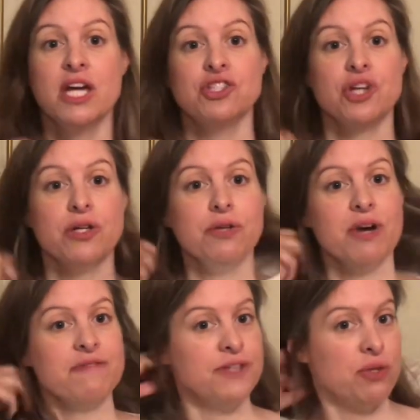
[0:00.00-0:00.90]
show you
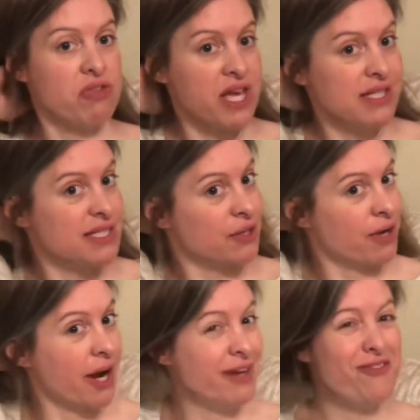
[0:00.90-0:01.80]
a few things that are
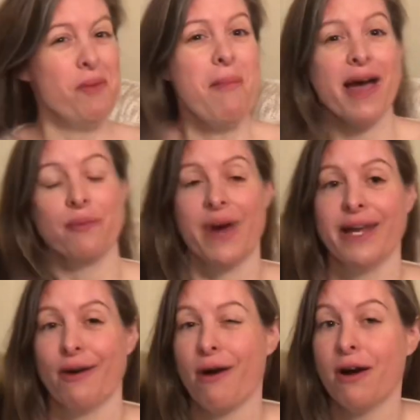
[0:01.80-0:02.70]
kind of on my
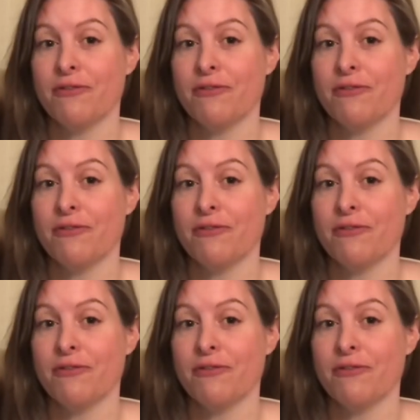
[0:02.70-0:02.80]
radar